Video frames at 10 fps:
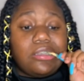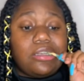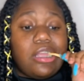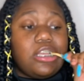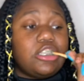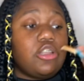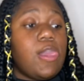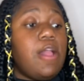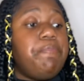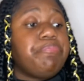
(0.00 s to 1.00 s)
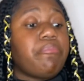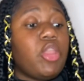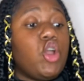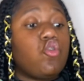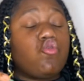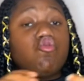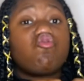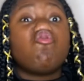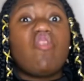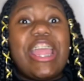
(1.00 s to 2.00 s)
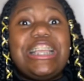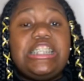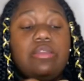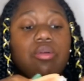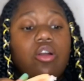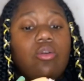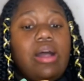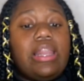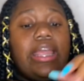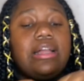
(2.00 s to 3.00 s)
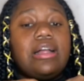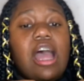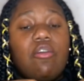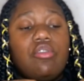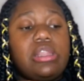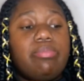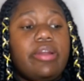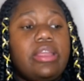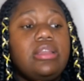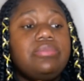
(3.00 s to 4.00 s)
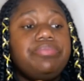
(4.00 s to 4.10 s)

It is crazy, bro. Like, I really pray.